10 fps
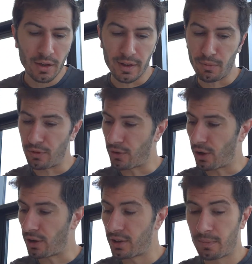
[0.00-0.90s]
Then we've
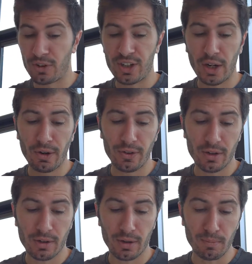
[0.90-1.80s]
got material
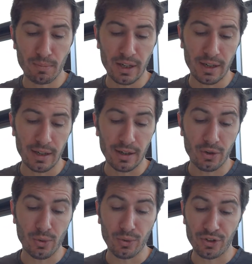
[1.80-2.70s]
that can be
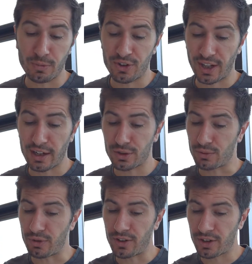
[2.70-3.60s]
called substantial
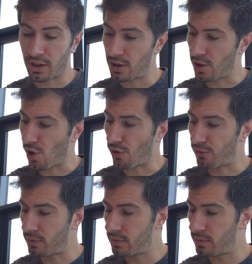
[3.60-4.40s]
risk of